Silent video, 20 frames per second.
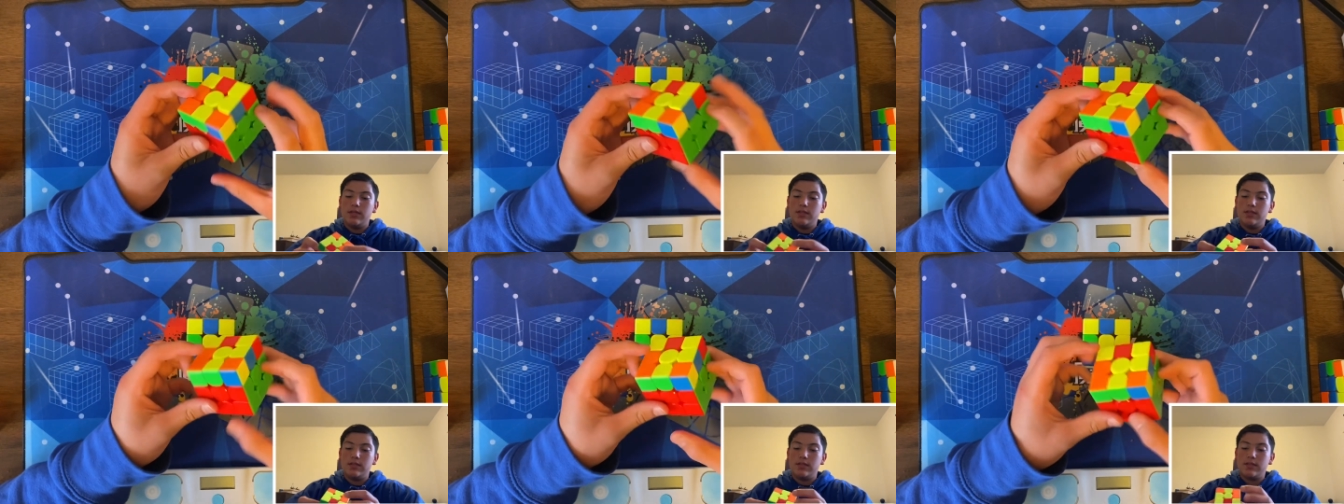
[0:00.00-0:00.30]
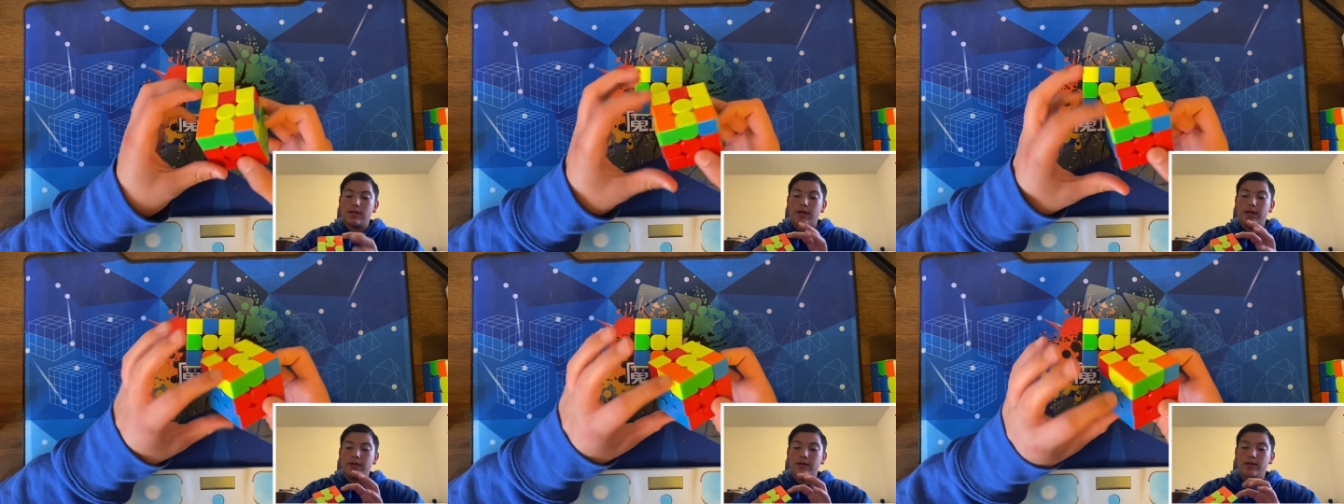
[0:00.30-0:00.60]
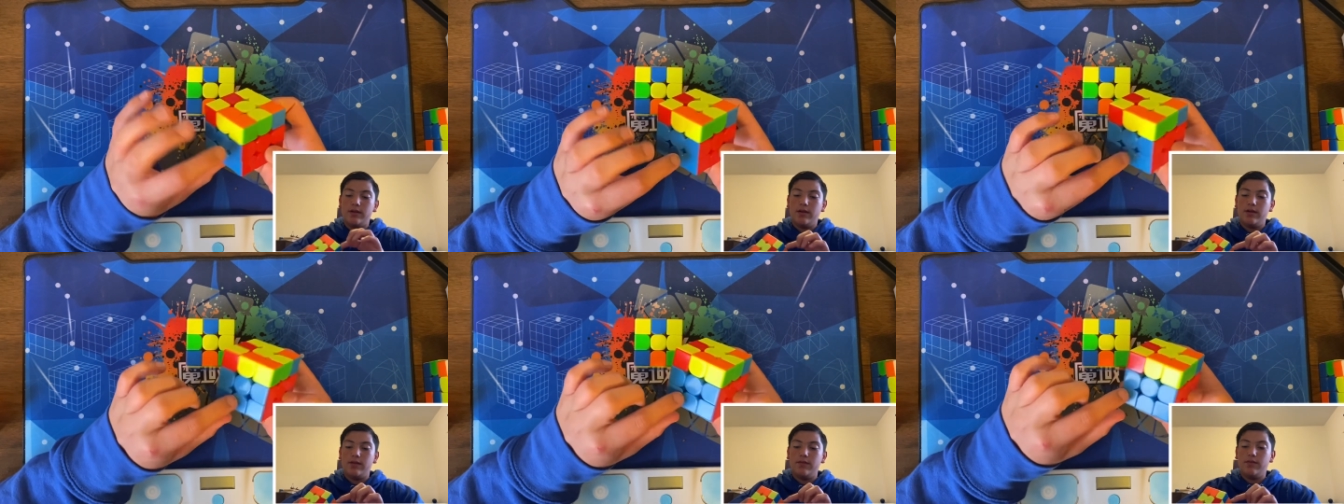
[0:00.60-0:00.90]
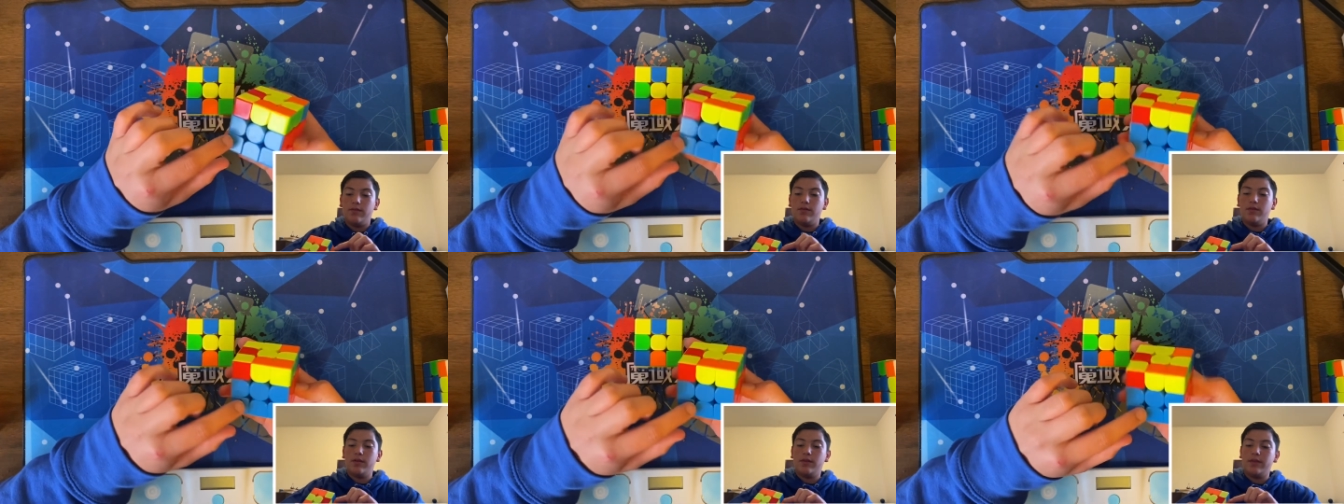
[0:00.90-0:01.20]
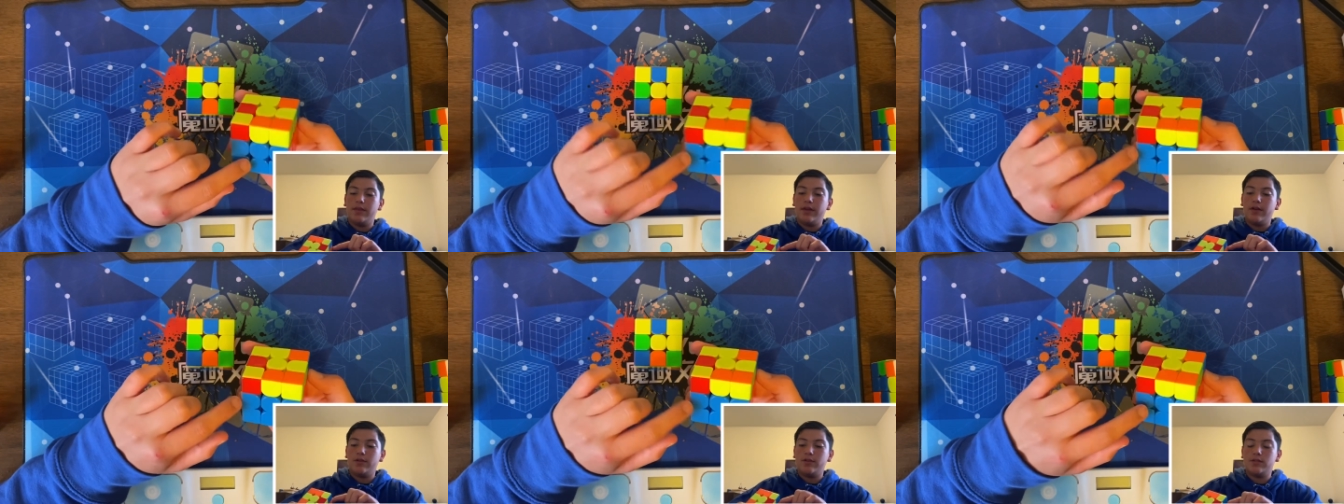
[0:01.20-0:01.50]
inside of
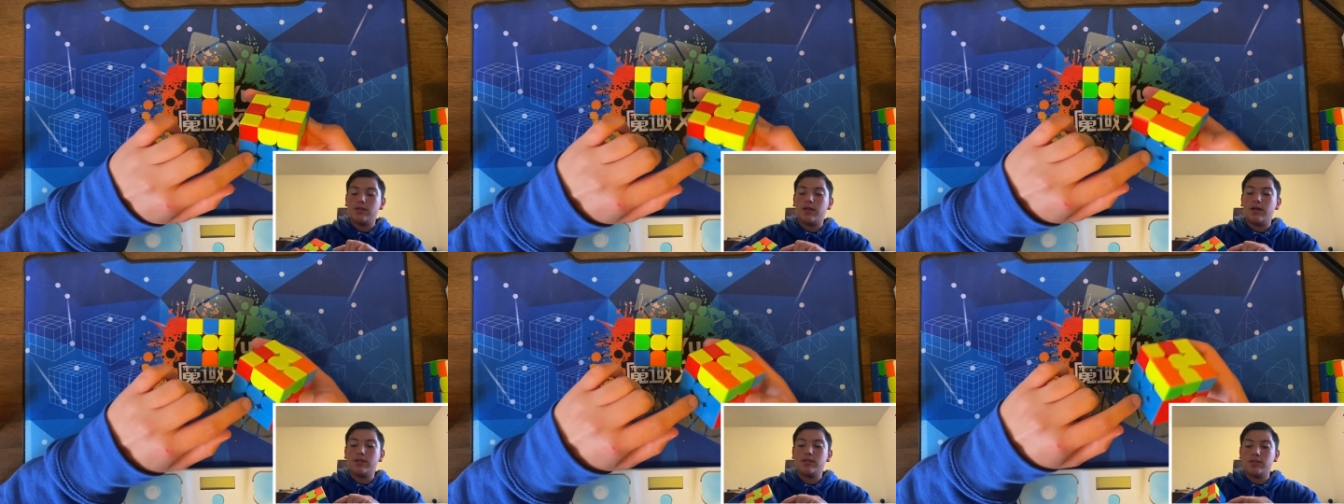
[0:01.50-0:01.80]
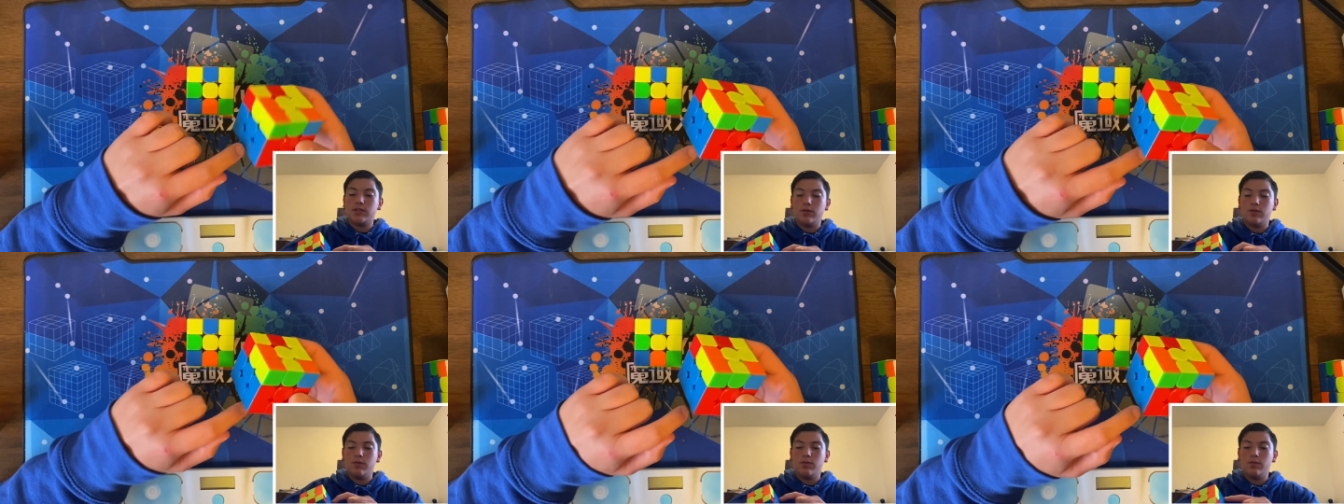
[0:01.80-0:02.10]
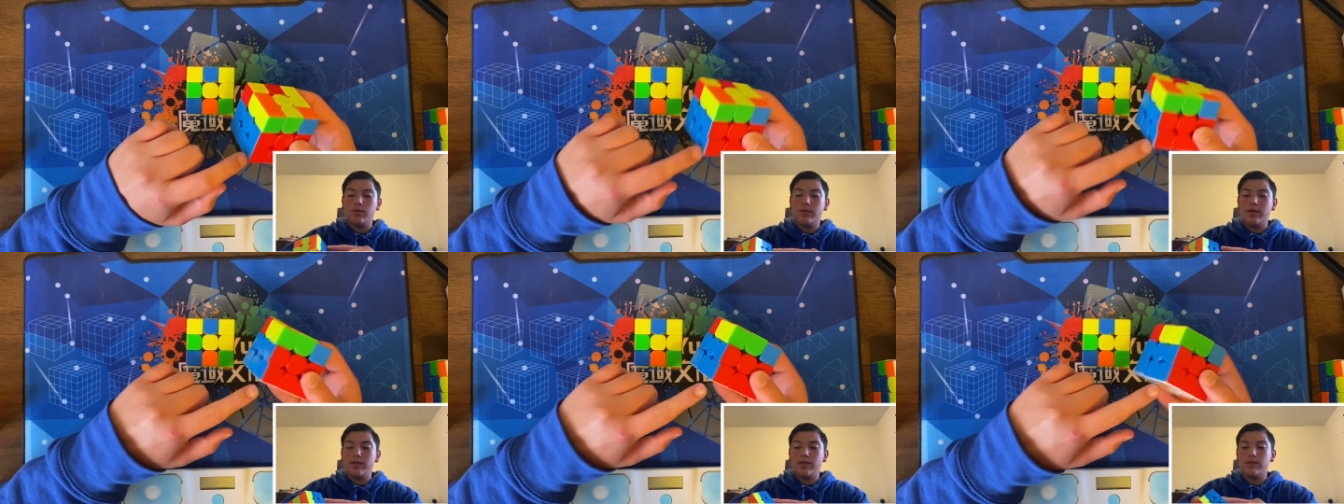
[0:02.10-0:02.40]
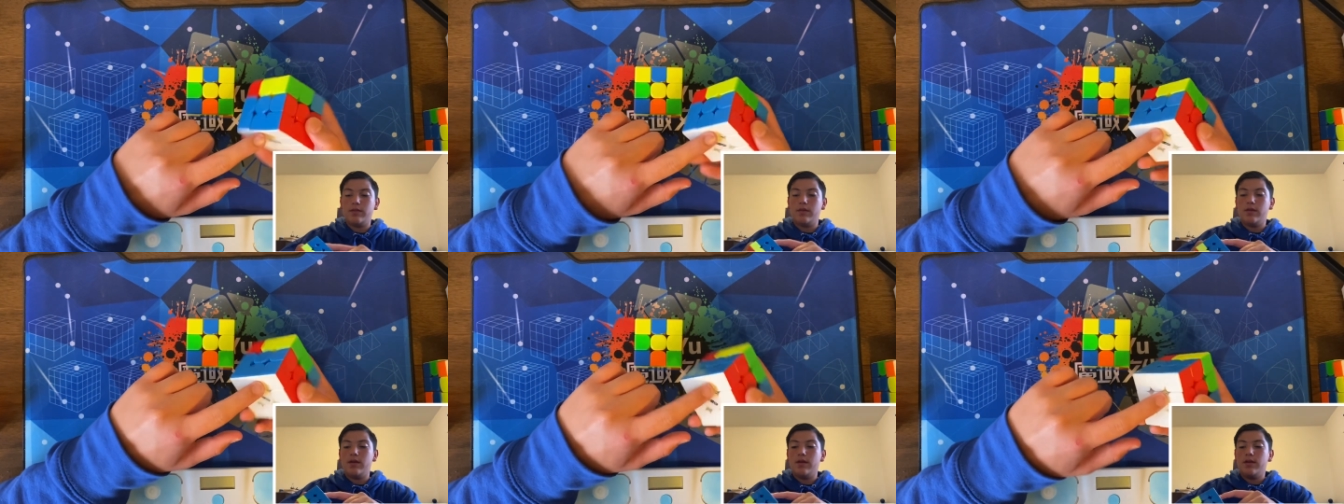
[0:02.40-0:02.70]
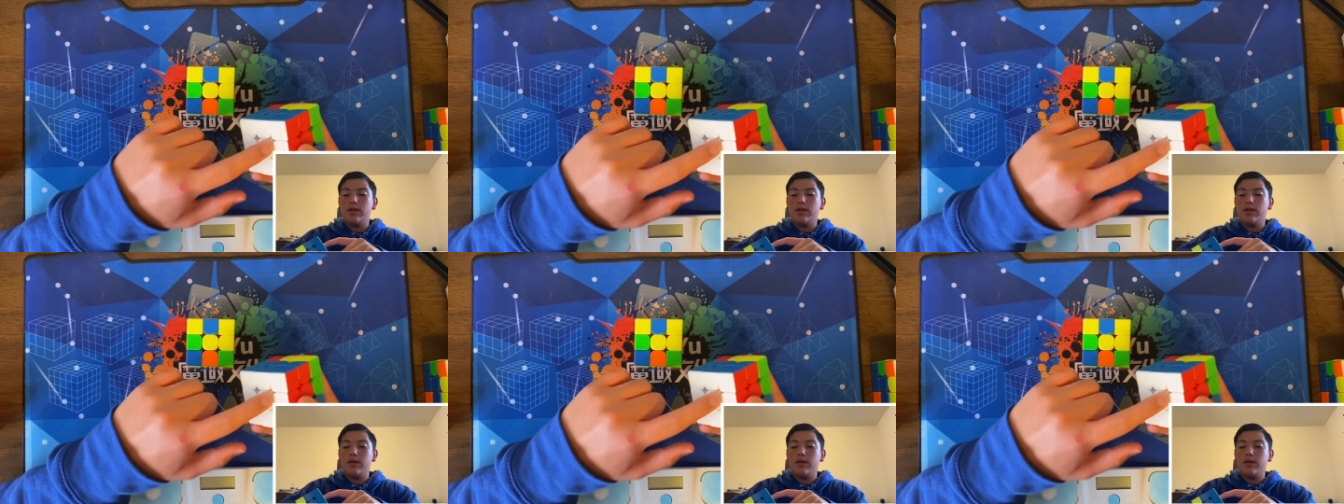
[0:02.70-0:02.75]
their slots with